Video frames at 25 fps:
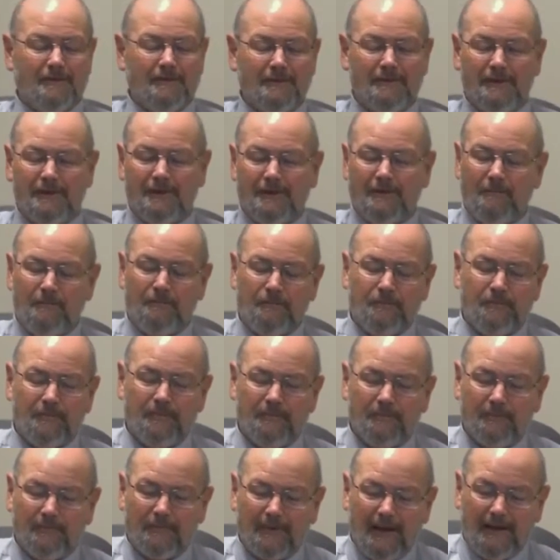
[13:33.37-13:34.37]
the
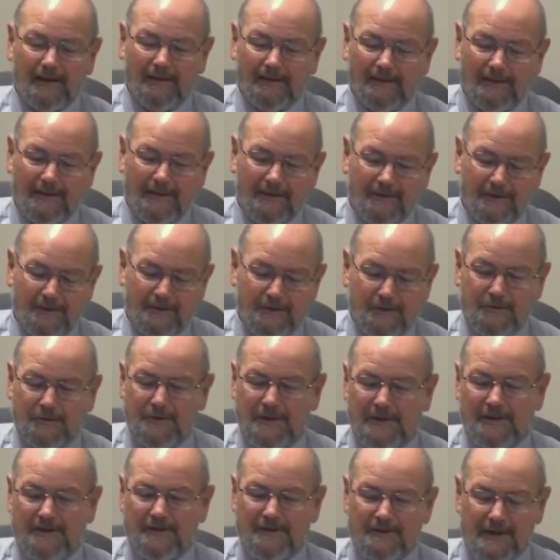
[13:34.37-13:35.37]

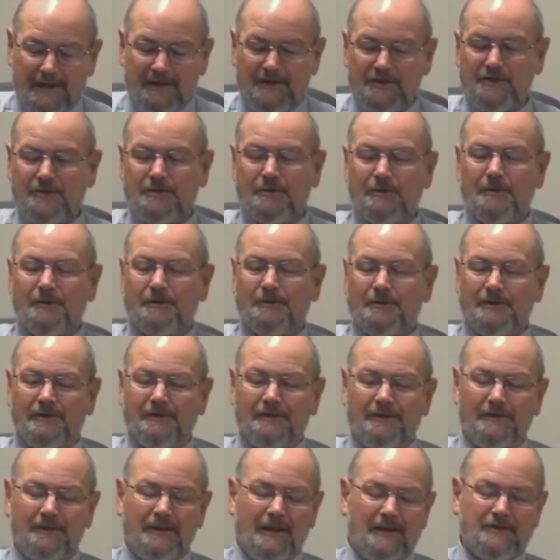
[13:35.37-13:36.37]
Judean desert and
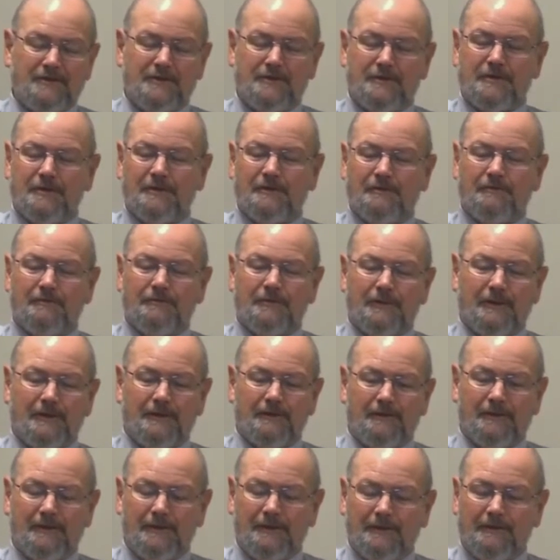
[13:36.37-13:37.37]
the desert
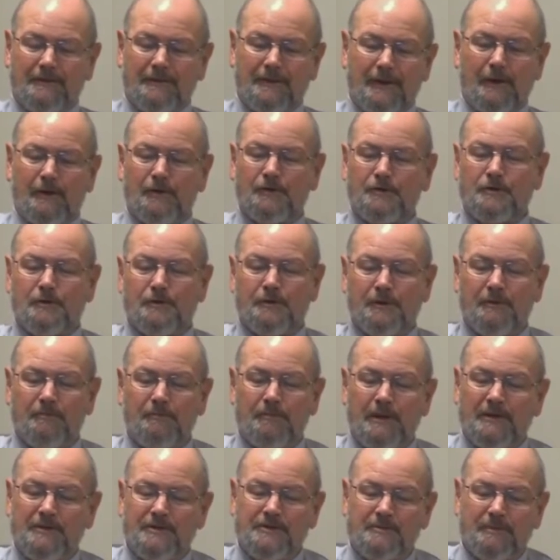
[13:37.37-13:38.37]
of the territory of
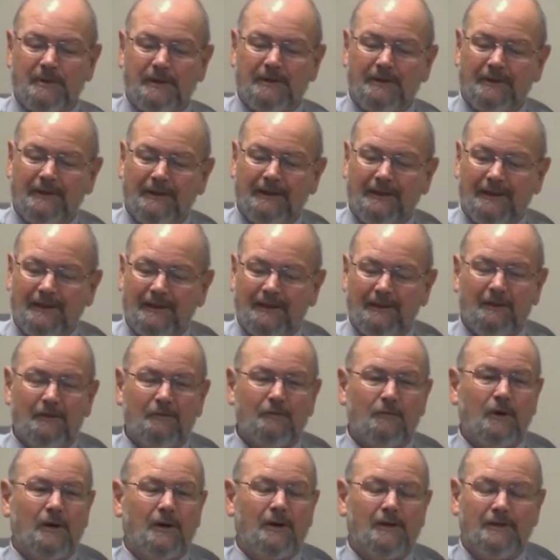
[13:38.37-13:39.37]
Benjamin,
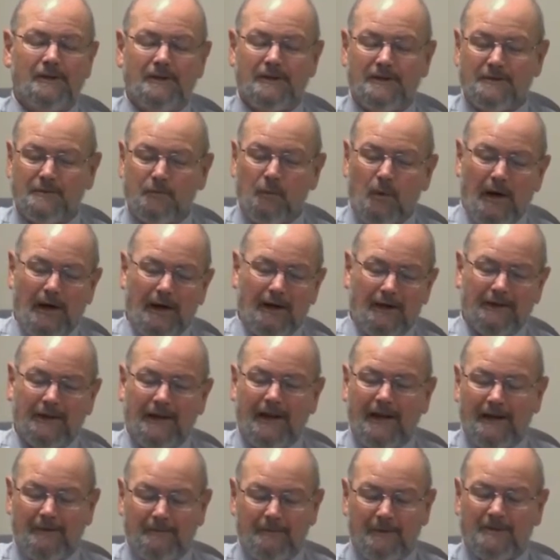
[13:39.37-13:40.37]
where these wild
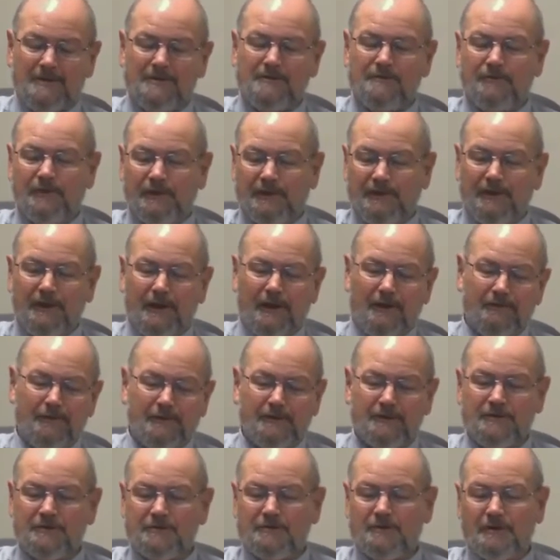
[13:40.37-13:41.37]
ibex feed off
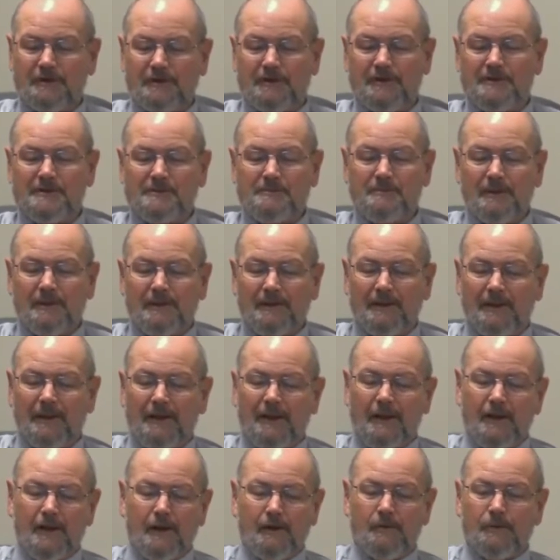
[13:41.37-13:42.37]
these trees. But
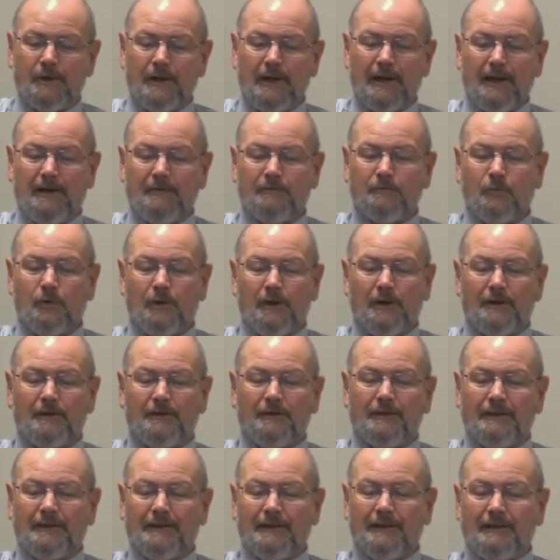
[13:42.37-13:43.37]
here we have
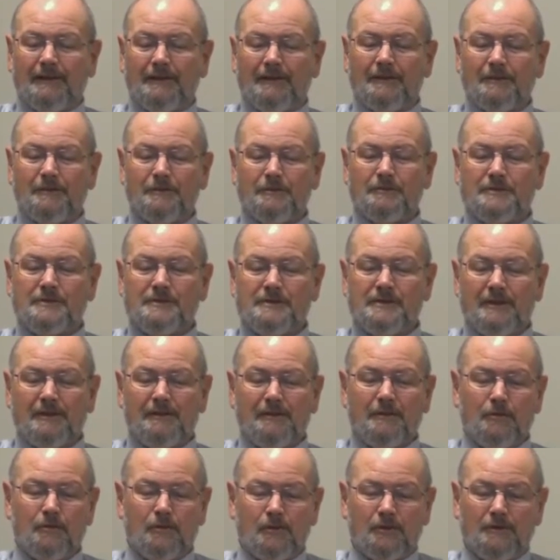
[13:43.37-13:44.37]
one whose
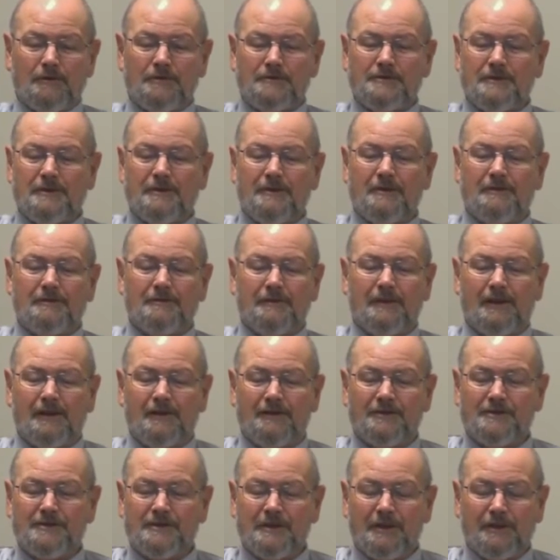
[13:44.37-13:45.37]
horns are
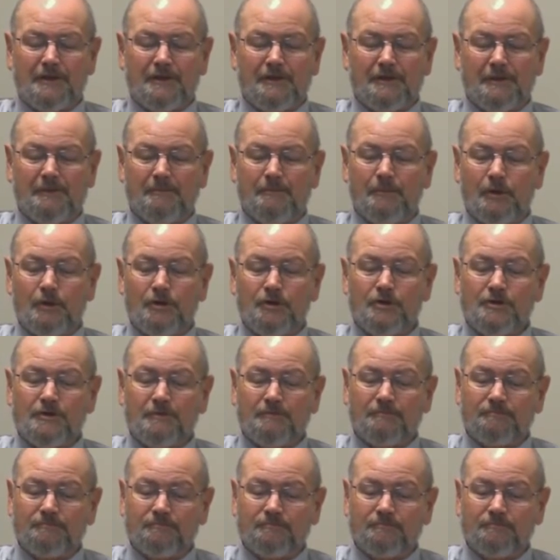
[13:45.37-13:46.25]
stuck in the bush,